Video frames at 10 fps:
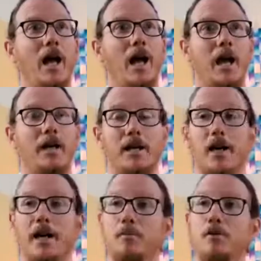and
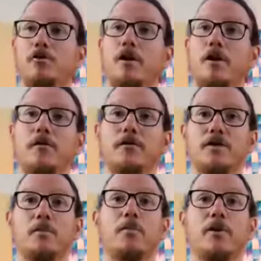the mudra of
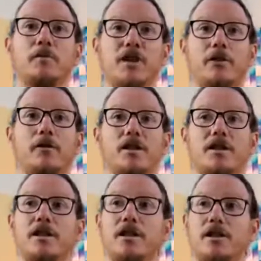supreme
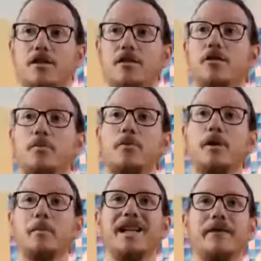generosity, so
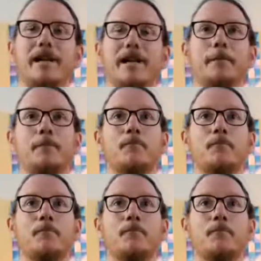supreme giving.